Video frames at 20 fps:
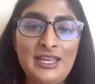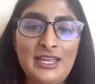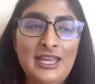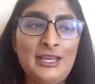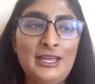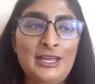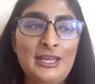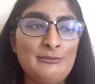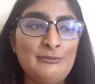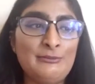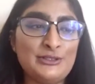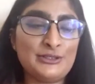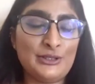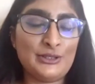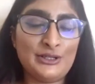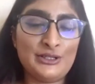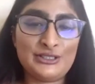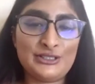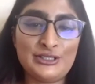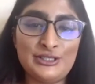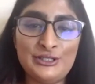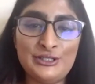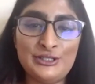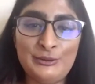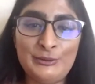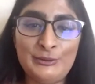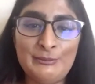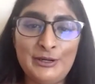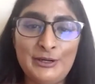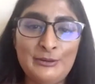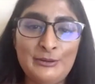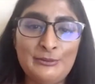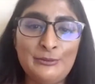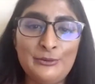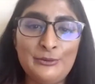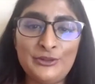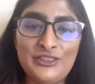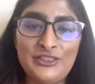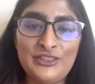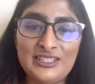So I got to know about
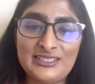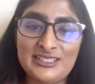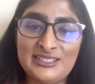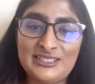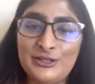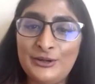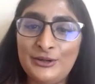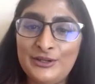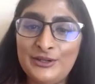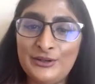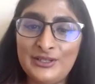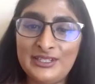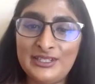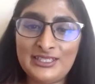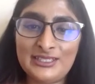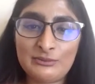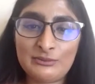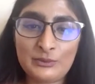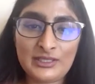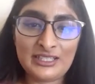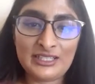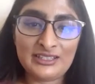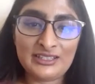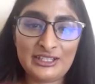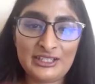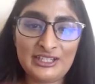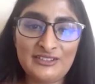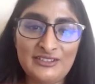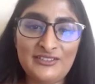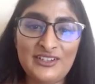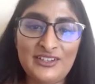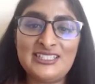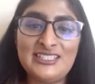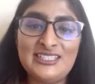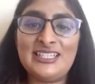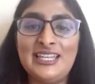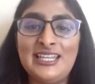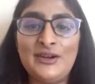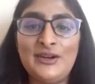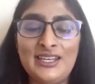more things that's going on within the university
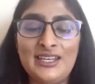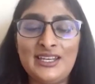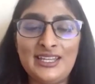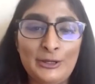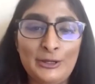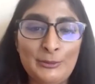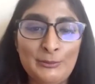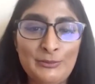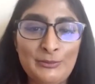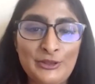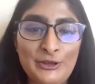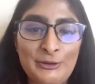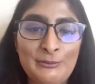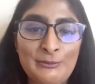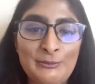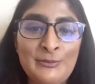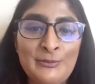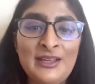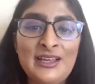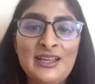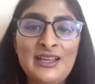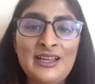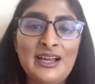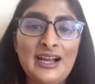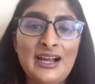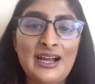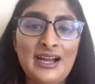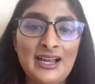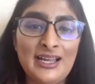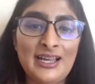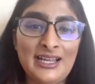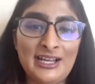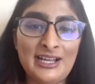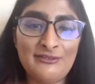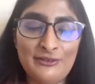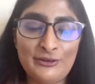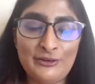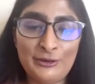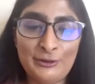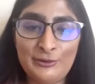and how I can help them. I have
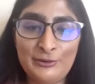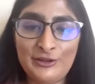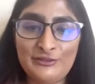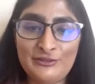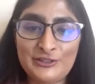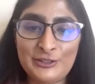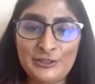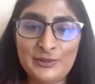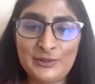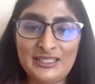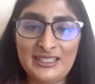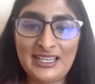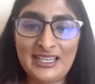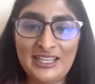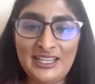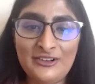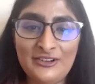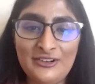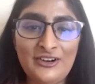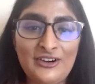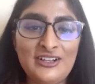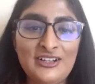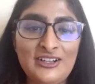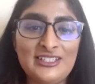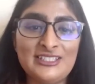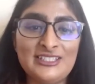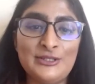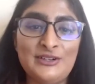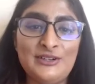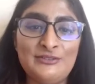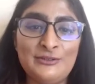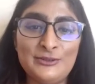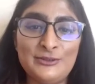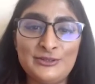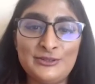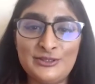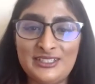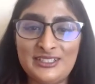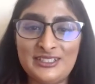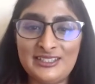a hobby of doing henna art, so I've
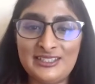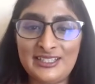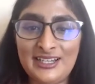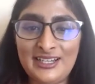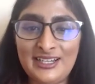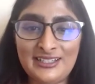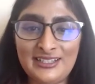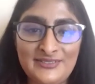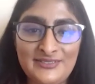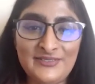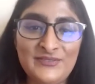also done that.